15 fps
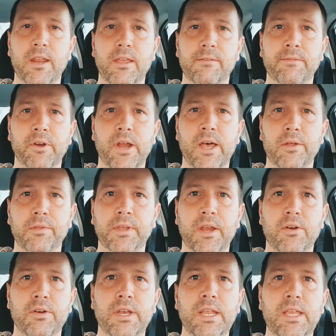of your
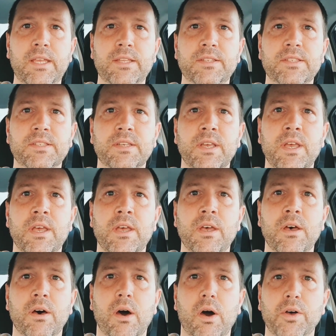healthcare needs.
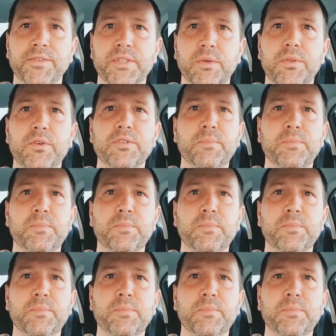Also, there's